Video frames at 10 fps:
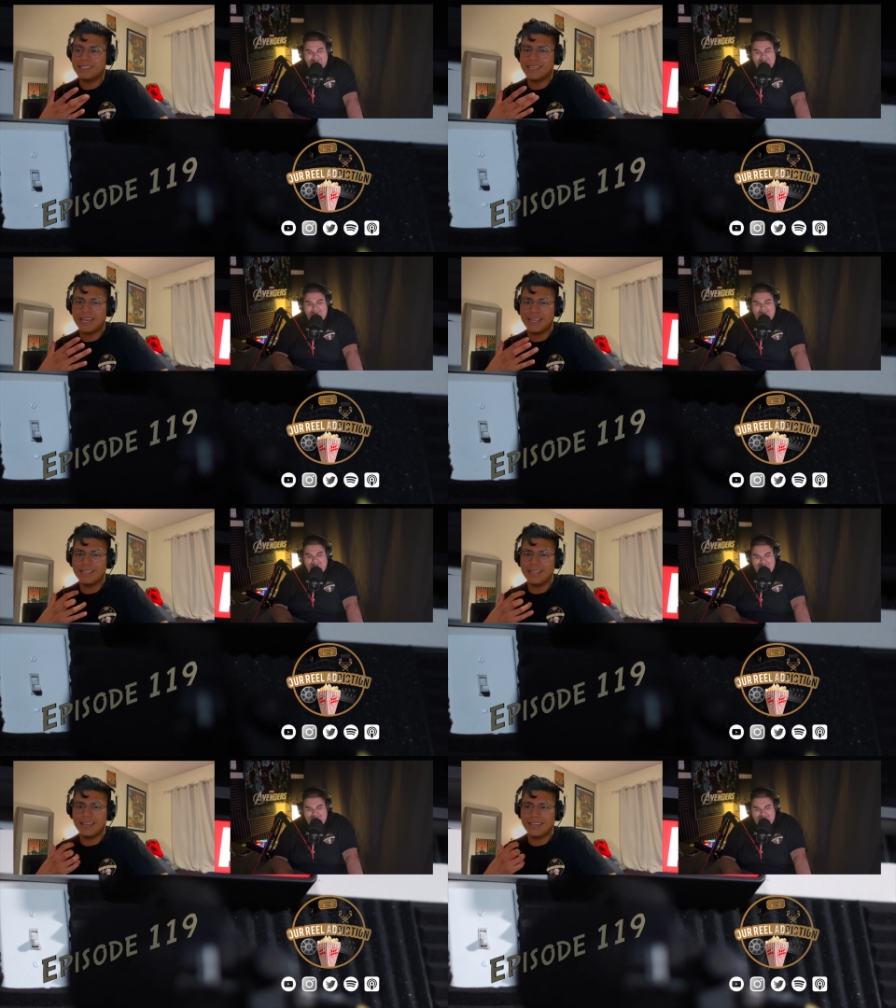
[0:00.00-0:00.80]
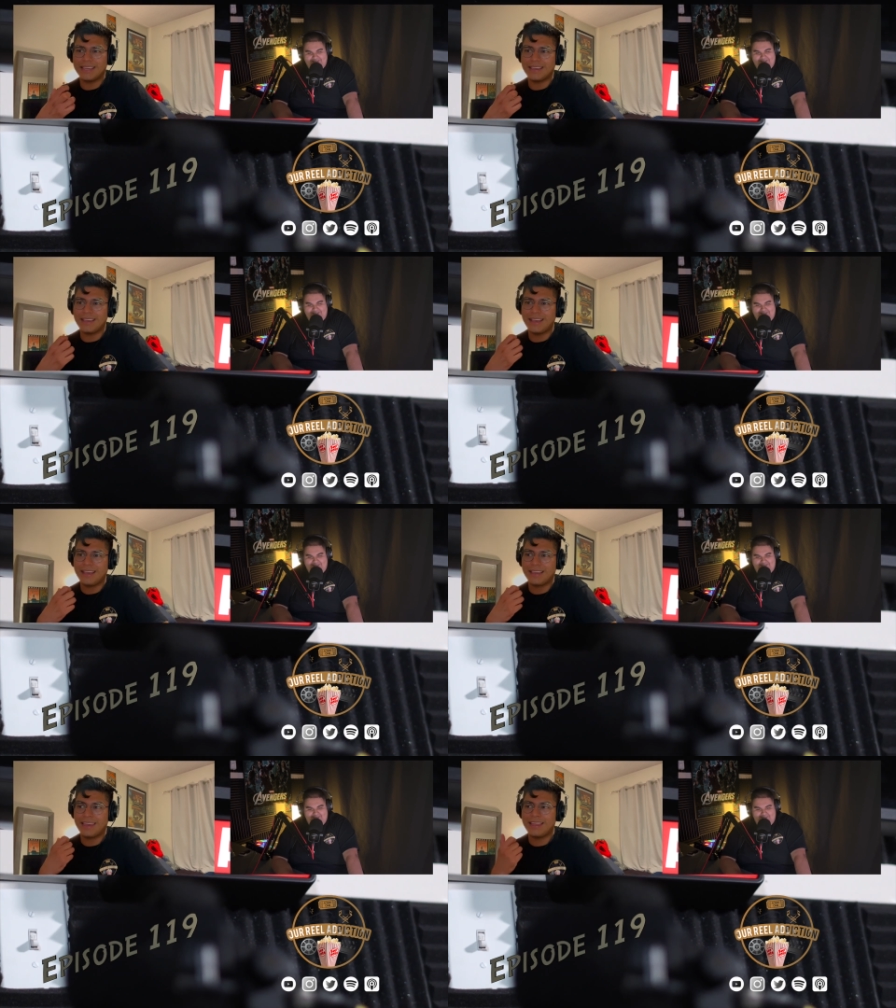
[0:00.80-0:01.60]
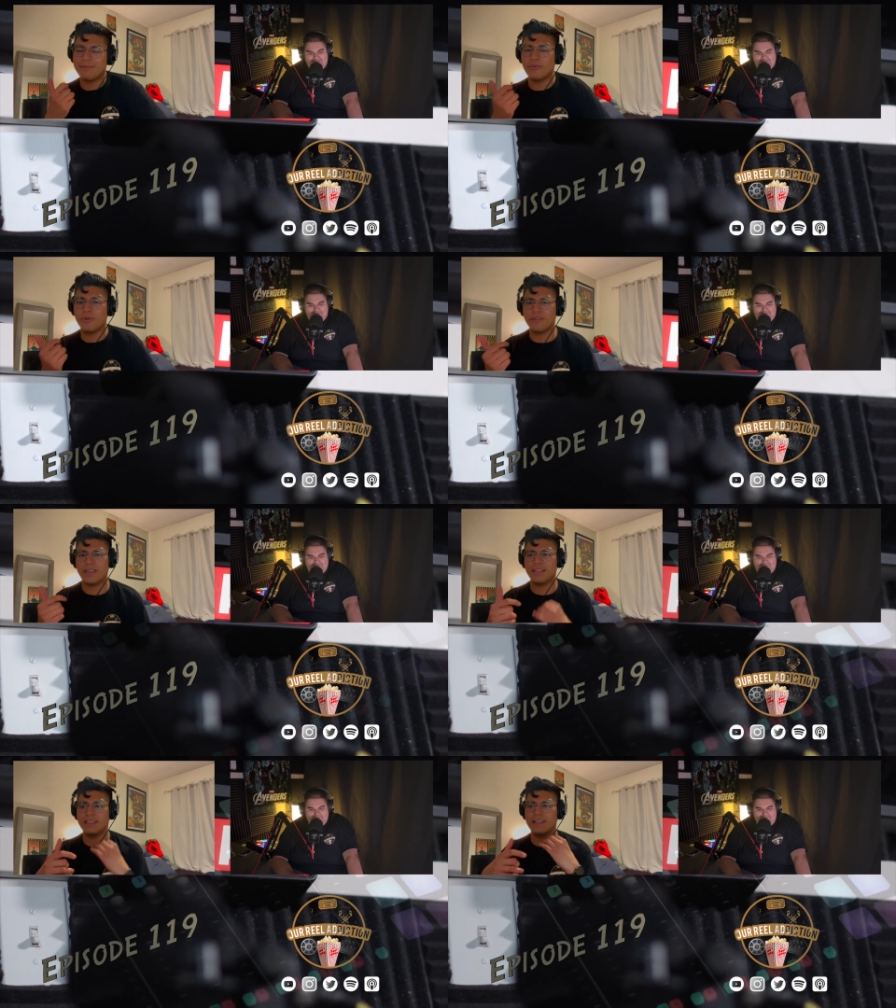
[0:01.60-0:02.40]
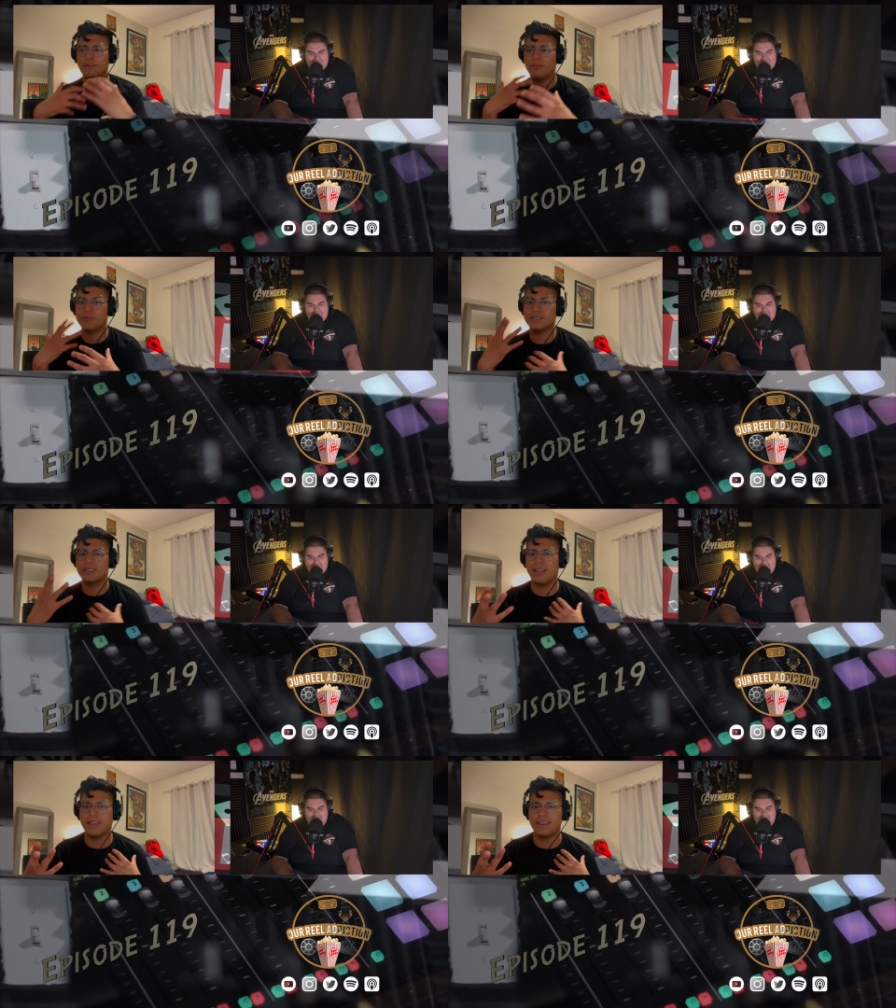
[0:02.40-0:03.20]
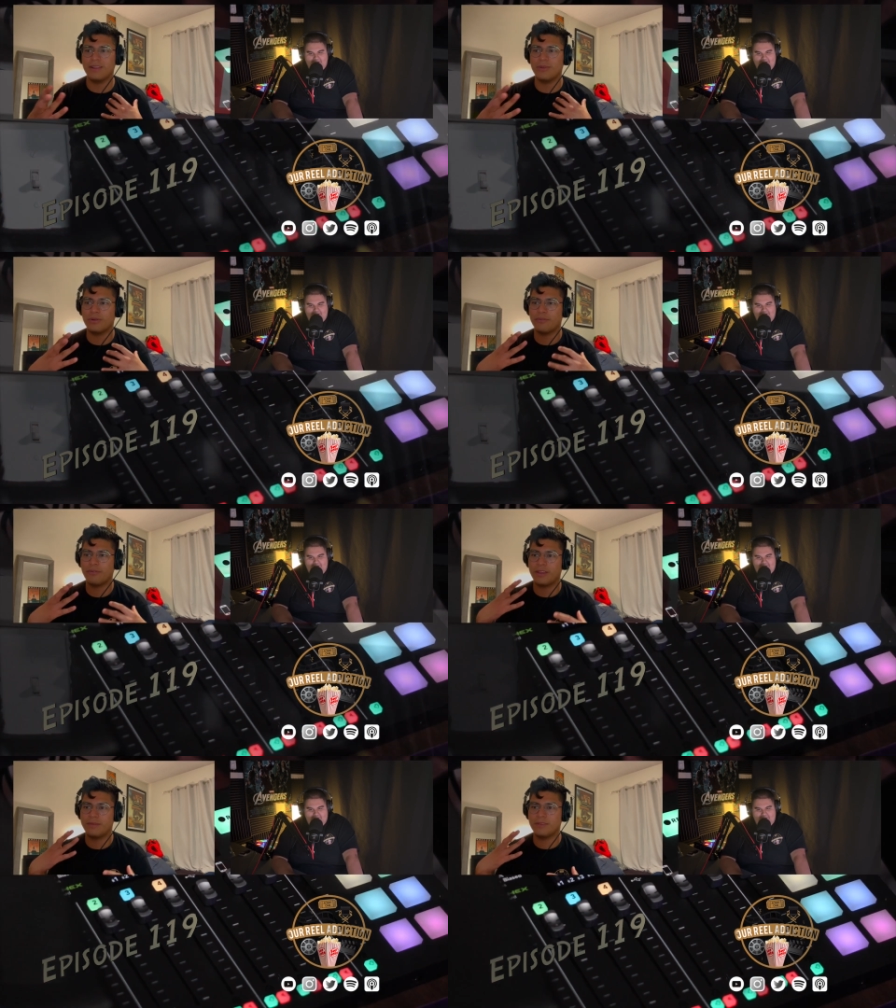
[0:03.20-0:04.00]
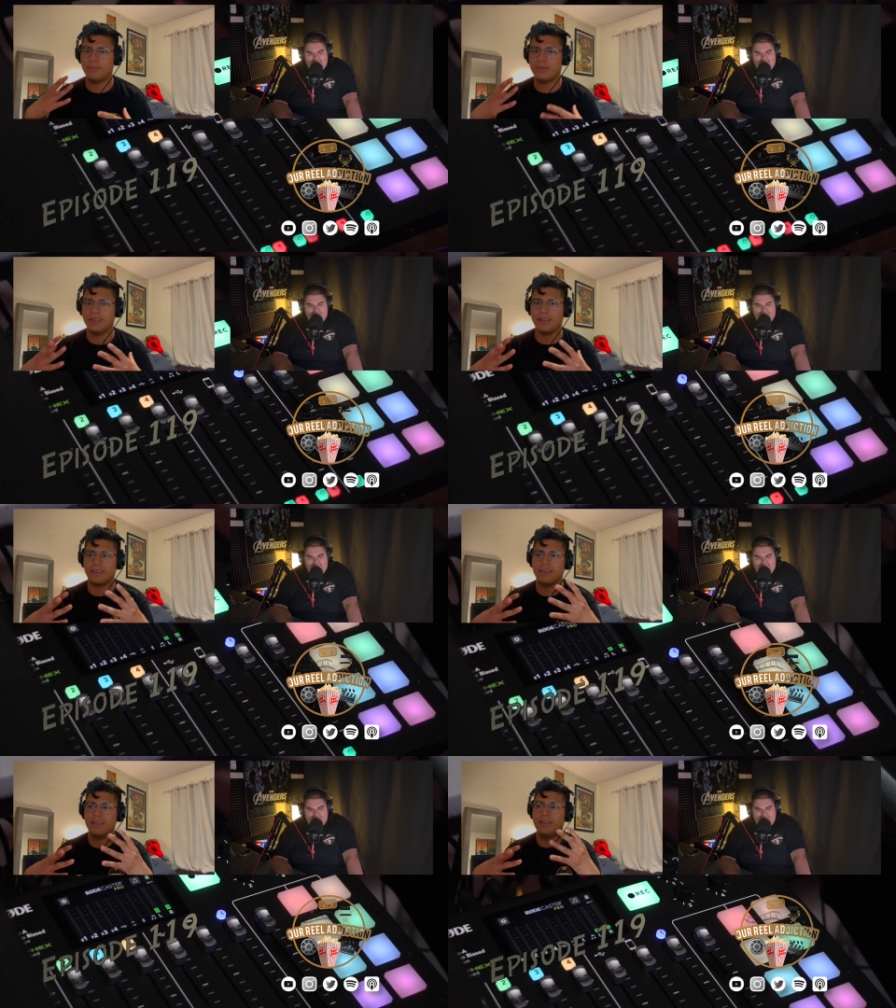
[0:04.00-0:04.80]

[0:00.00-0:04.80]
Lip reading: kind of like get more of that level personality in order for him to be like